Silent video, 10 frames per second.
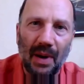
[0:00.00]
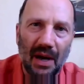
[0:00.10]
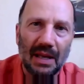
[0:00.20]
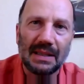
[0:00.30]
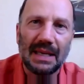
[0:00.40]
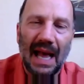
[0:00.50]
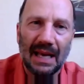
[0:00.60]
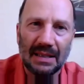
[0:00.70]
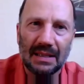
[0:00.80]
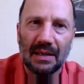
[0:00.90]
Compliance
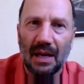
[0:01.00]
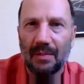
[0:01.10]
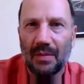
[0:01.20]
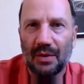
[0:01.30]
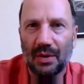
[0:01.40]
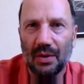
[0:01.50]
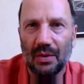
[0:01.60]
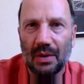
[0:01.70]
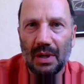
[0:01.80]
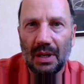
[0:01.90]
has to come
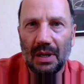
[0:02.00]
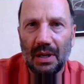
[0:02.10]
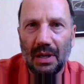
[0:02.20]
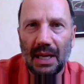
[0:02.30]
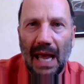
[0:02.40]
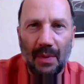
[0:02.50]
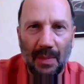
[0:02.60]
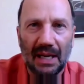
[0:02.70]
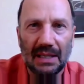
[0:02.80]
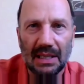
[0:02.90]
through
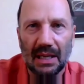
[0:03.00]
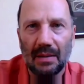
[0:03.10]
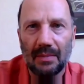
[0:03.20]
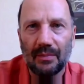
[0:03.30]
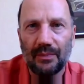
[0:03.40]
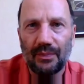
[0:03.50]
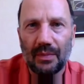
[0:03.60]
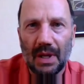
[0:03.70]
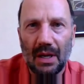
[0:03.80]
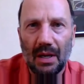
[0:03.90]
capability,
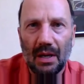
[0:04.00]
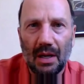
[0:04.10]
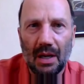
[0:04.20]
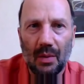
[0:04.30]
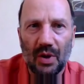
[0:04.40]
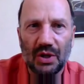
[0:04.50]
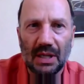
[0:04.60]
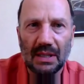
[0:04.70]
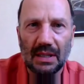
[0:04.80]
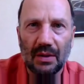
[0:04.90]

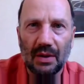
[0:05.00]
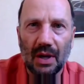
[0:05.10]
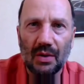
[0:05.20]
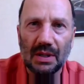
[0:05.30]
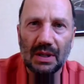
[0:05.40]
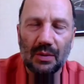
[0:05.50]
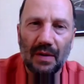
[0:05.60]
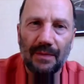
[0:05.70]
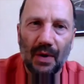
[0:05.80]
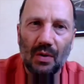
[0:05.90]
which is that those who are
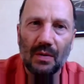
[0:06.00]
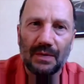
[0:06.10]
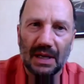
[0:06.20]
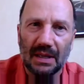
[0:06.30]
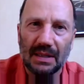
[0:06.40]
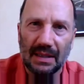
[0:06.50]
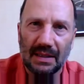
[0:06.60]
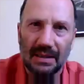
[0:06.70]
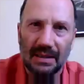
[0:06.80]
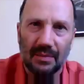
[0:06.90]
involved in the
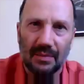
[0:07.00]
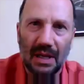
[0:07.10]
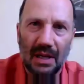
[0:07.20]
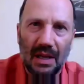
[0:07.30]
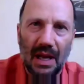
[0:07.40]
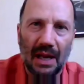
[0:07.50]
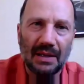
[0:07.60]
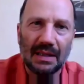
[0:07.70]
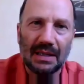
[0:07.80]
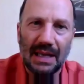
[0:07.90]
system
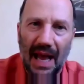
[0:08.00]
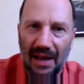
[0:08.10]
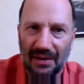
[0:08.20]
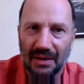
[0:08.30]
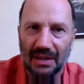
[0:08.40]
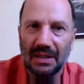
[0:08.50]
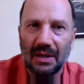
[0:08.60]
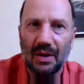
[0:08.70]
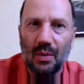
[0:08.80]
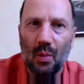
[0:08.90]
understand
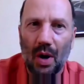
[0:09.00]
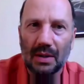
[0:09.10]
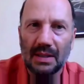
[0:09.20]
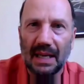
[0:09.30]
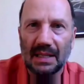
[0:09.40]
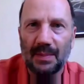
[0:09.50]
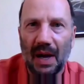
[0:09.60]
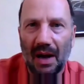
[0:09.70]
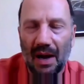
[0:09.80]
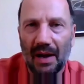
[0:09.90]
what sits
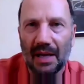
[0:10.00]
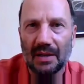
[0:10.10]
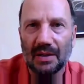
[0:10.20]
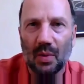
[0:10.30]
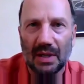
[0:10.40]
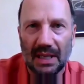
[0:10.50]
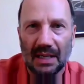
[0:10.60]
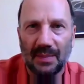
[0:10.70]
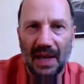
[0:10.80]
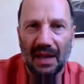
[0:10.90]
behind what
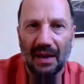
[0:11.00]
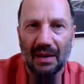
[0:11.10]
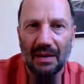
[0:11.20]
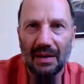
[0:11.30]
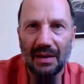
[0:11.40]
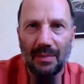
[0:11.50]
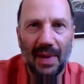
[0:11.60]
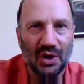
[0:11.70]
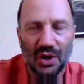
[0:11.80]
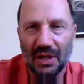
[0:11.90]
is being
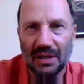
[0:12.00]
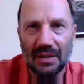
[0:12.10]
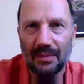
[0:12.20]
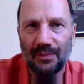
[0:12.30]
measured.